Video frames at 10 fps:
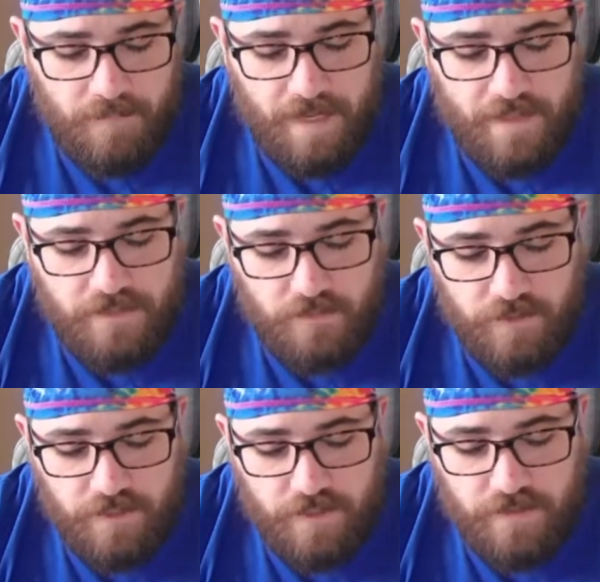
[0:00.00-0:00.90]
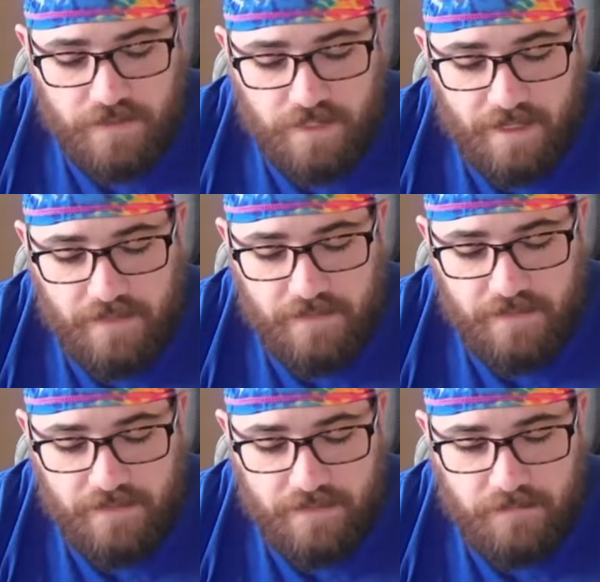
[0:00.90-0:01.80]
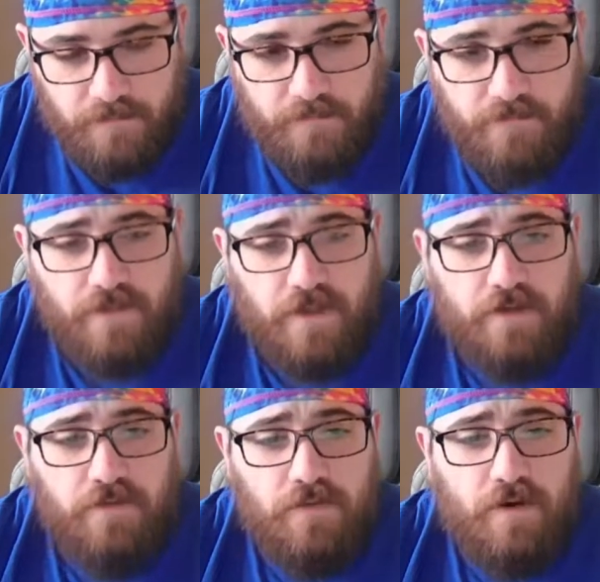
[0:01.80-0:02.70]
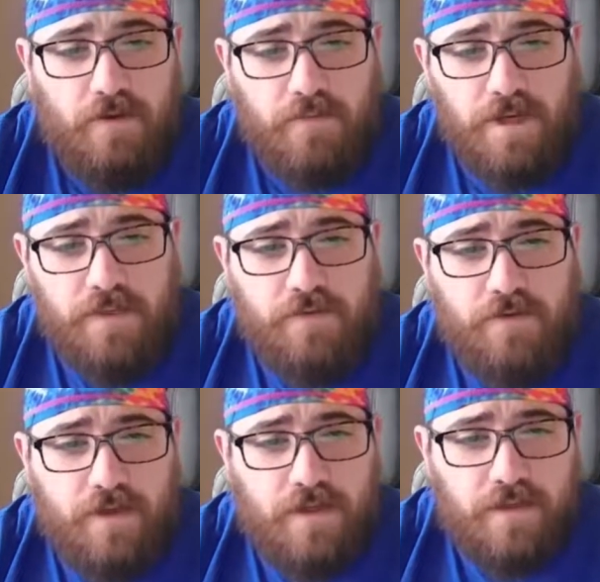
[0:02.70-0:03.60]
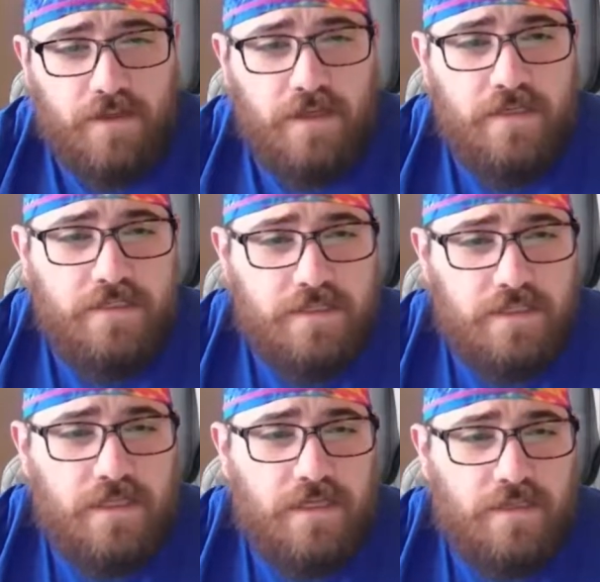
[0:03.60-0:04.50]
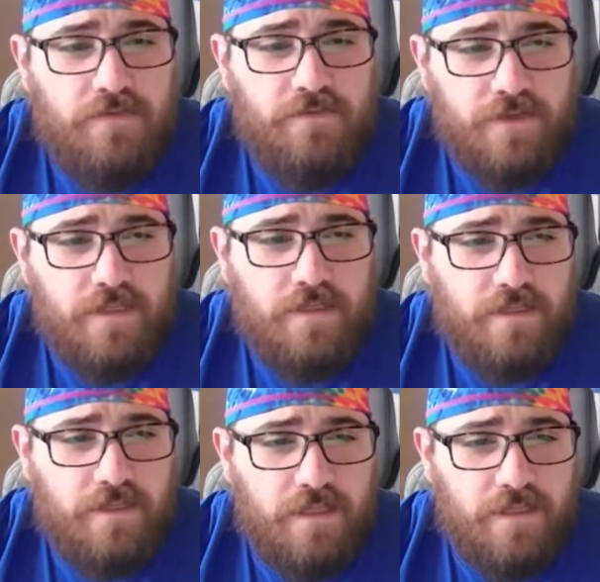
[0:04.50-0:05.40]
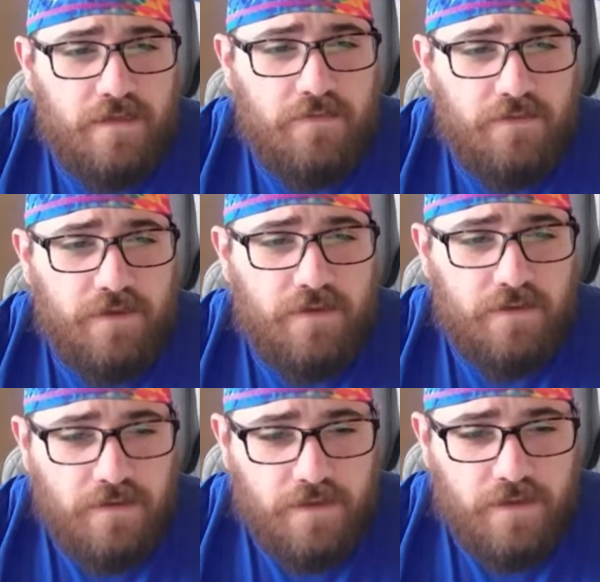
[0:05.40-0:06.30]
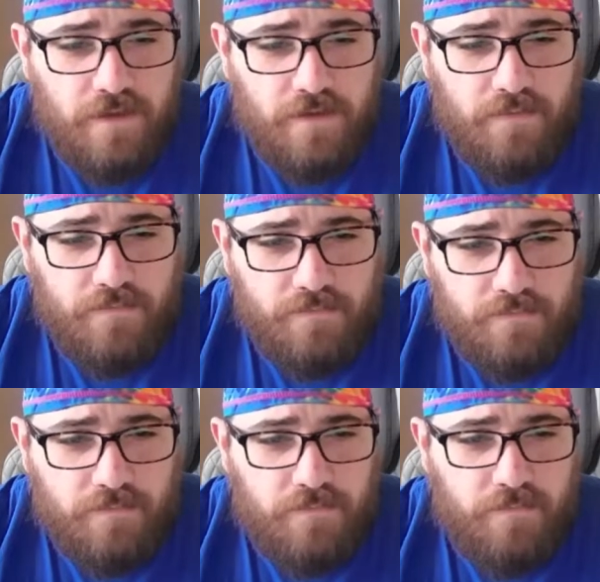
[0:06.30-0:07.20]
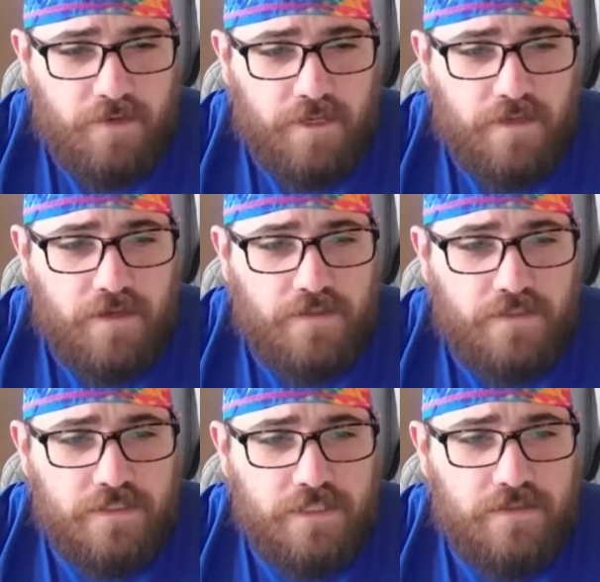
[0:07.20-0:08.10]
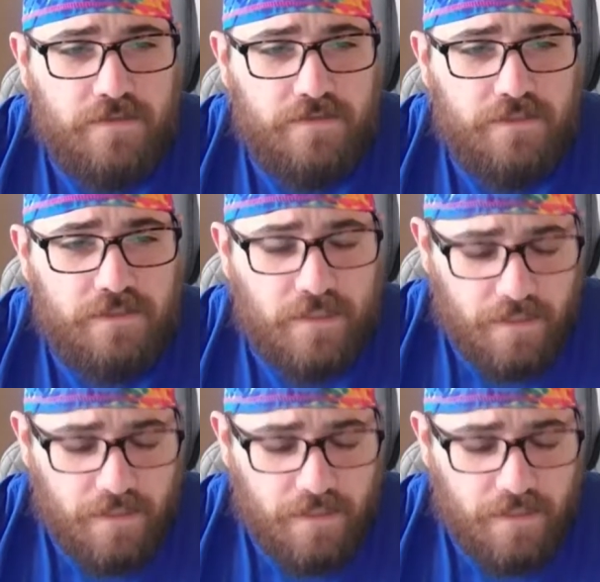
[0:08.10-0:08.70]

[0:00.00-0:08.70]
last week, the Titans, who are, by the way, still undefeated in the NFL, bring it on, Steelers,